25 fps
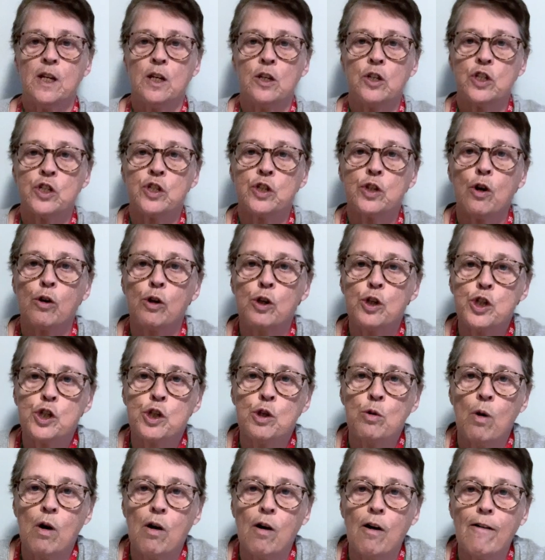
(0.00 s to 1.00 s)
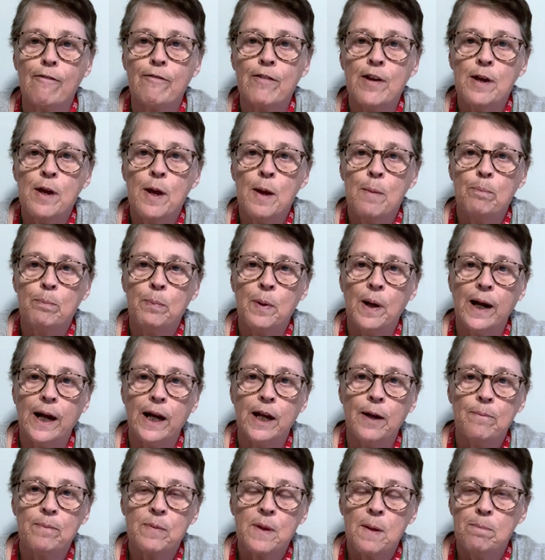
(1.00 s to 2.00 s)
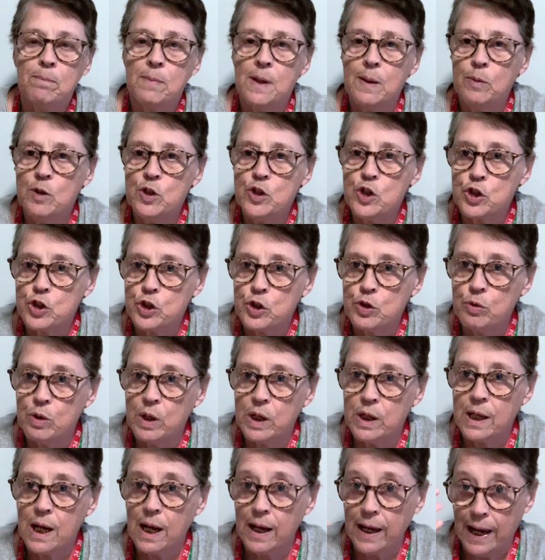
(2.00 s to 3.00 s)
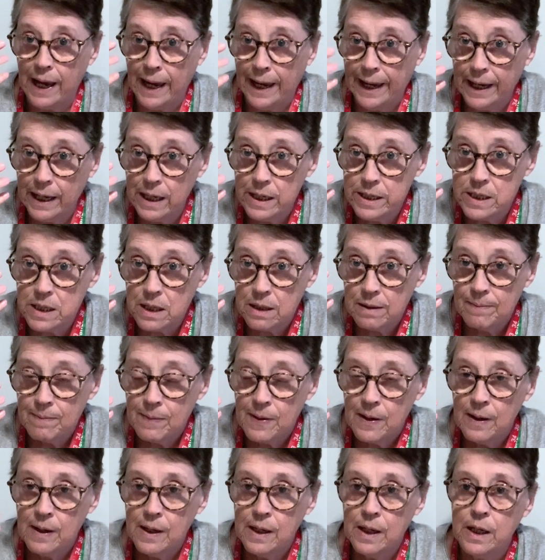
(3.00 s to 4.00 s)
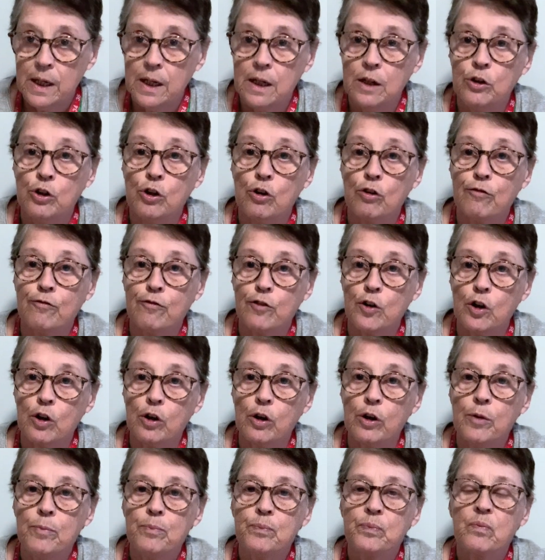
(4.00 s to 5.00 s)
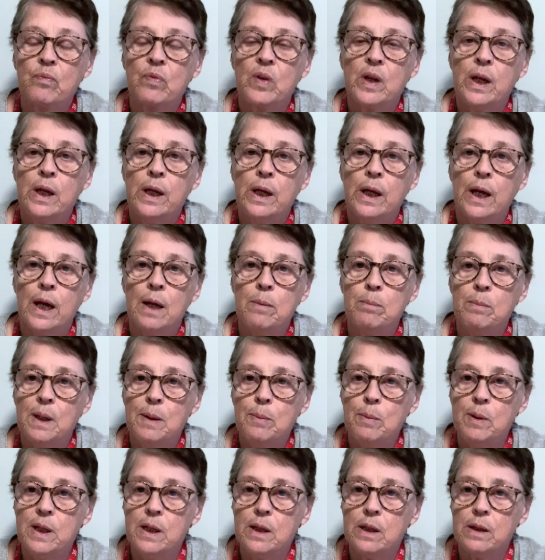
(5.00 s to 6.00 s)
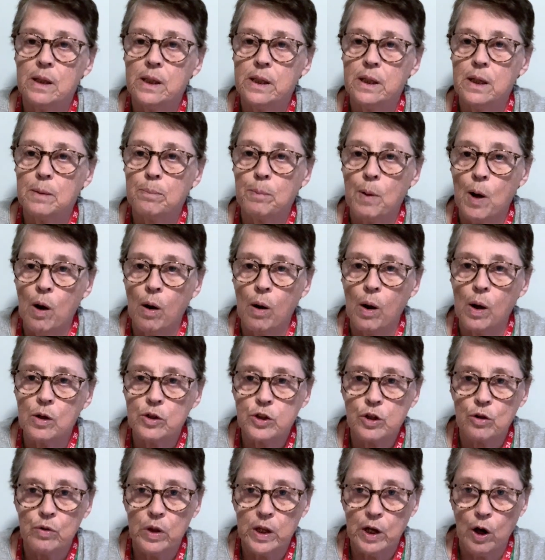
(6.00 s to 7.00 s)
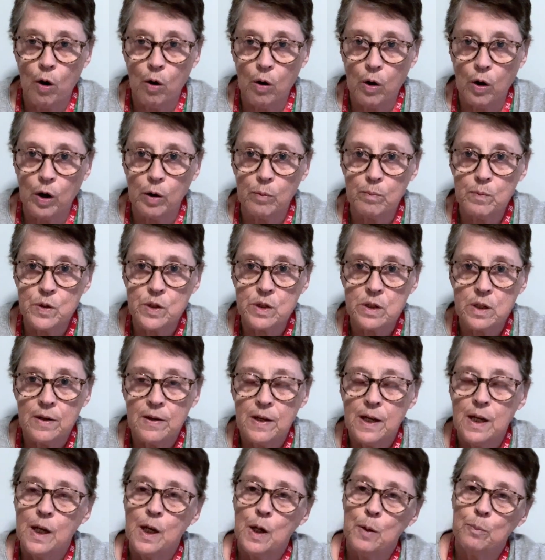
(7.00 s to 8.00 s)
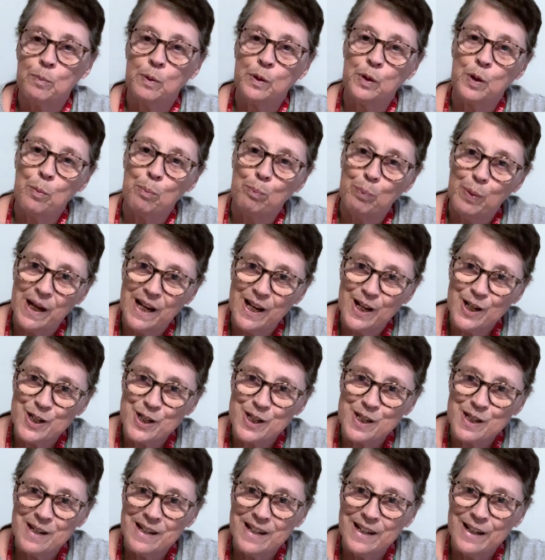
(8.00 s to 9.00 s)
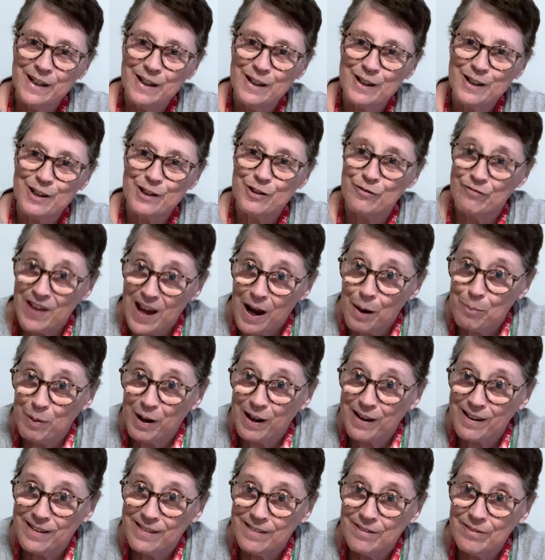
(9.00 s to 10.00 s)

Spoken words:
start you off by maybe just doing a head in your fur, and maybe the paws or the arms, but the base is fabric.